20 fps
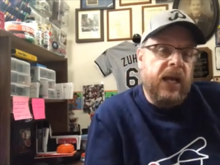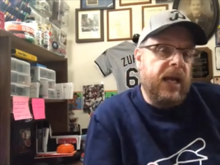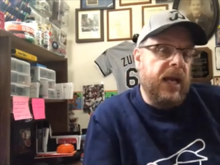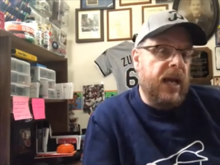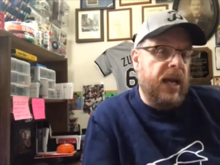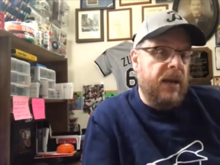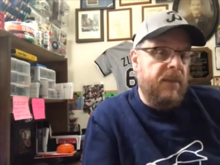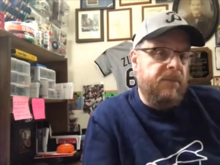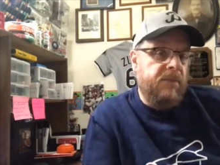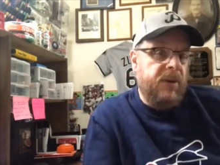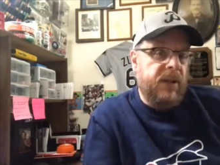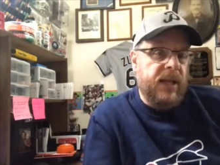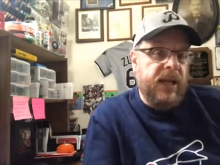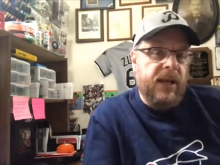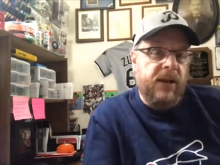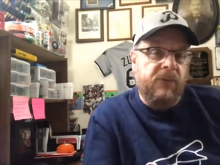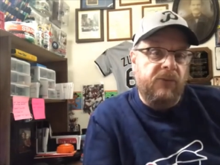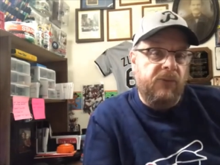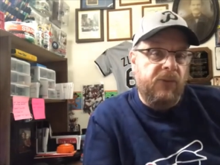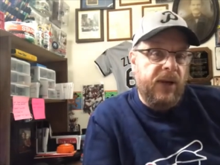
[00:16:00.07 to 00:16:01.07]
guy
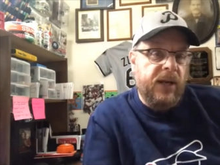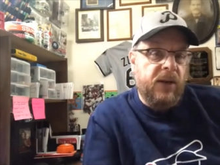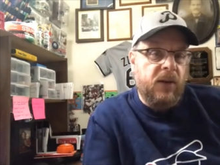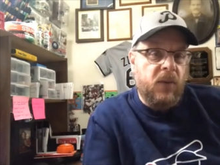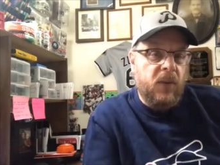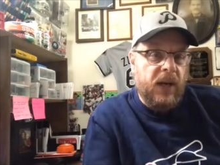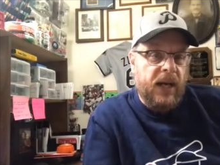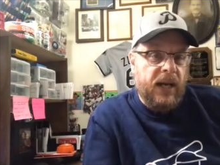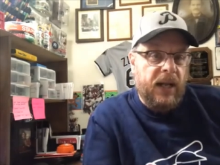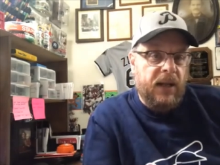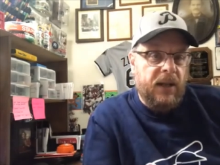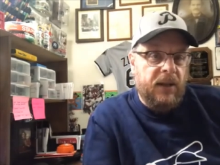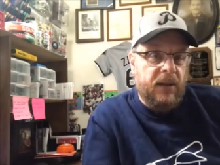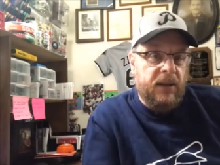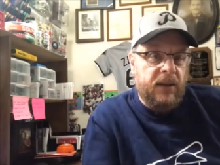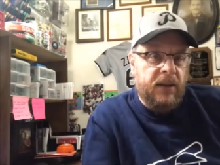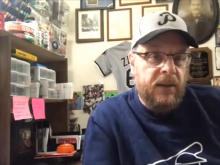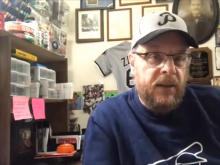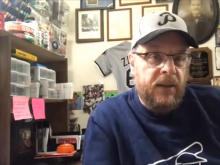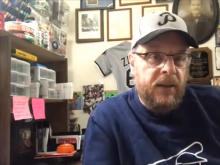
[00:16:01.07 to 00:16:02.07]
played real well.
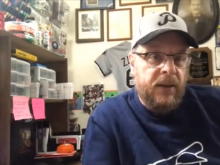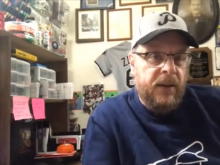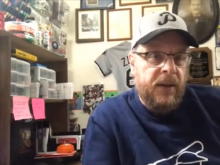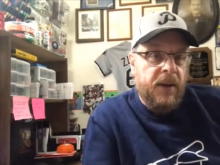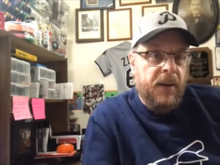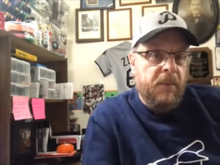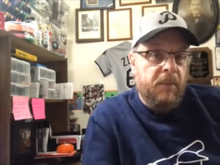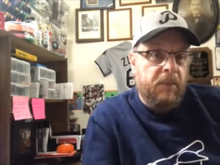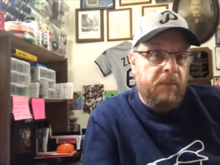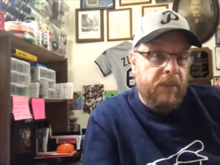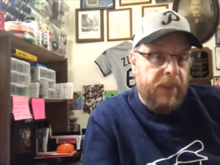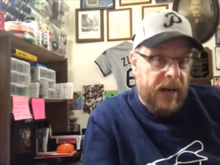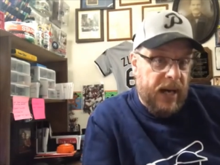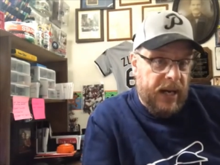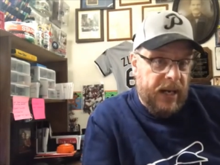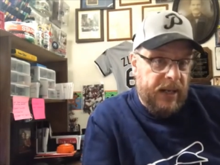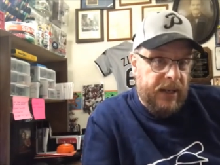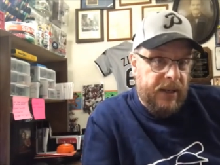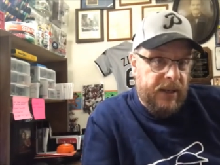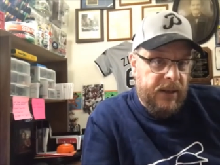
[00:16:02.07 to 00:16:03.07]

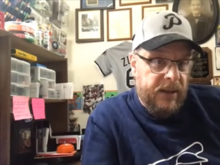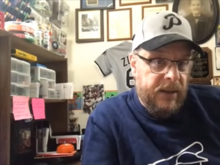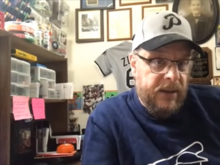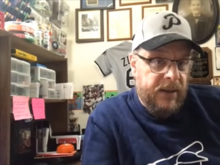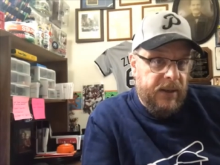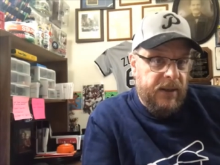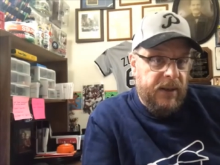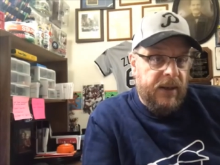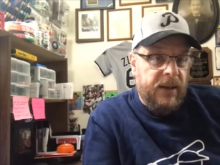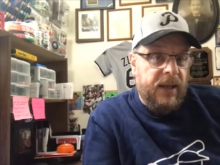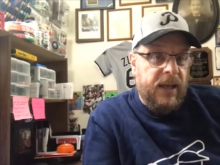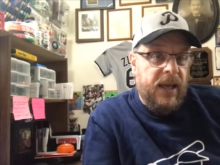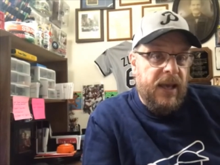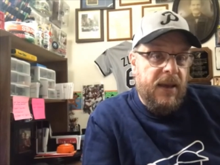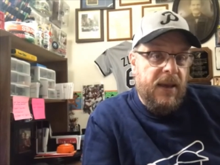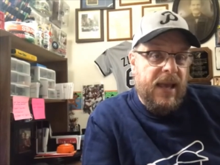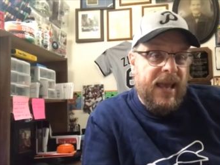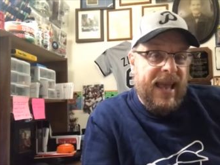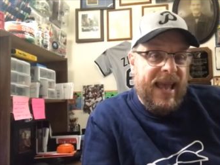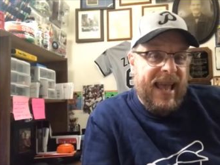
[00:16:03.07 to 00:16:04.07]
But
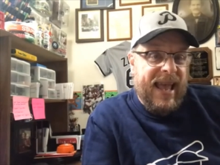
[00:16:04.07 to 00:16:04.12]
he